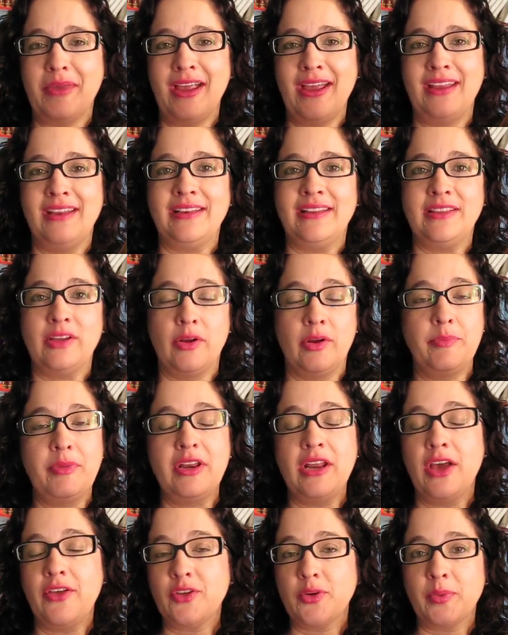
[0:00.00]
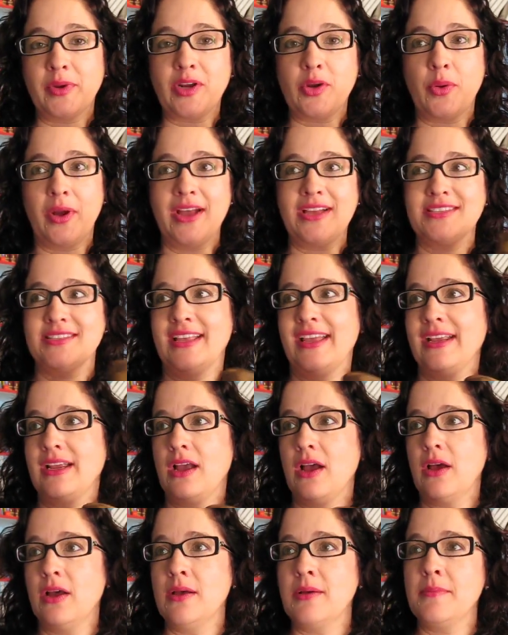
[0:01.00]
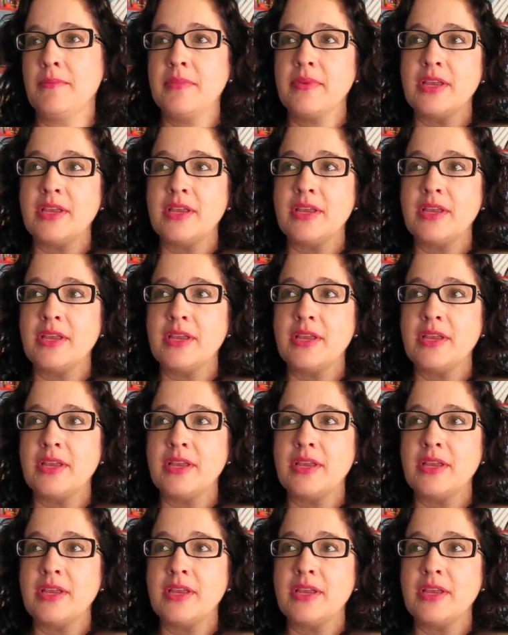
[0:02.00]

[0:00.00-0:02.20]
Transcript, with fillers: And there had been other requests like um,